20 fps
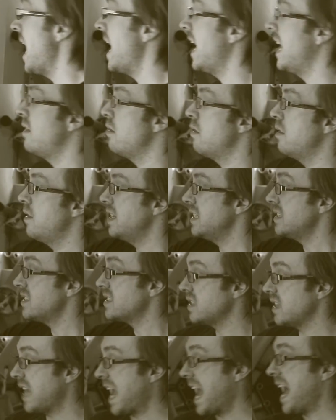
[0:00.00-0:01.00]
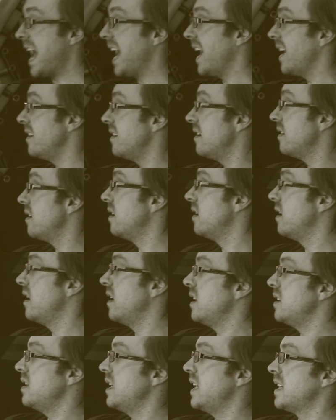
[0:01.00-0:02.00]
And this ad
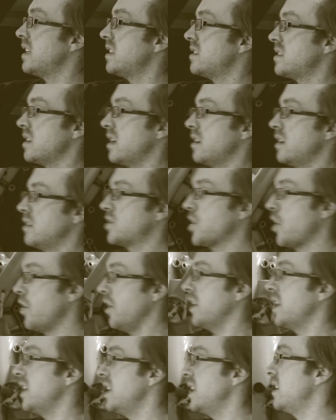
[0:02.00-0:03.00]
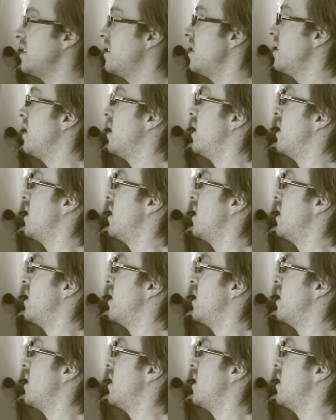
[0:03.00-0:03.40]
is targeted